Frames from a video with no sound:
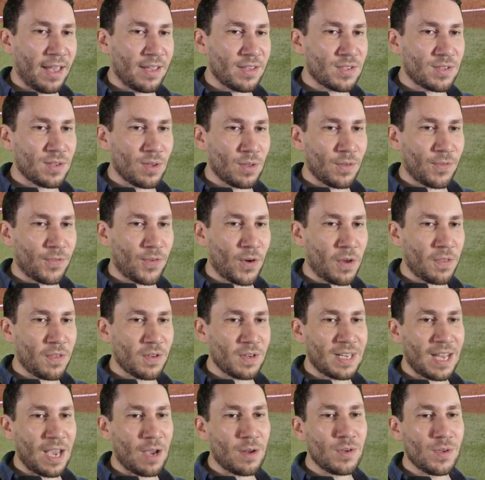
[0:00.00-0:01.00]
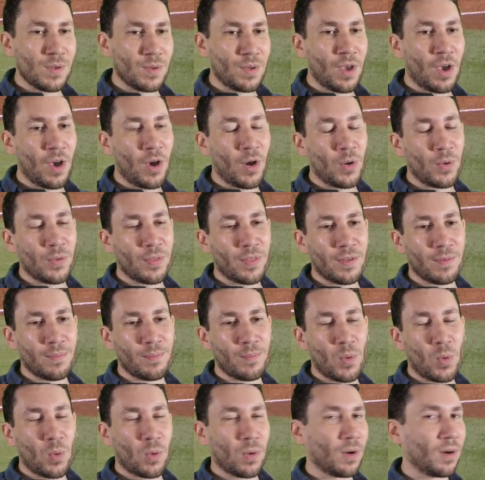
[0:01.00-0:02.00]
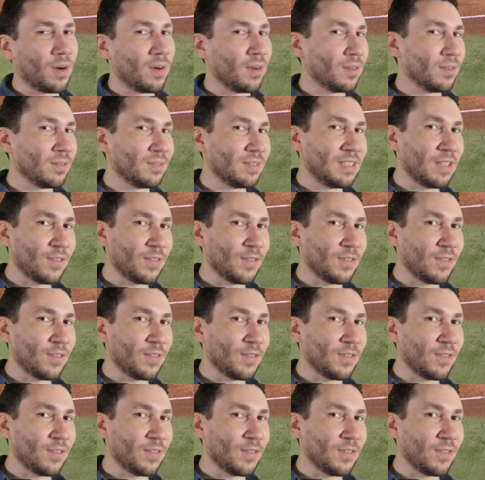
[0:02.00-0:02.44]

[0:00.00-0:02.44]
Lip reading: So the farther down you go, the more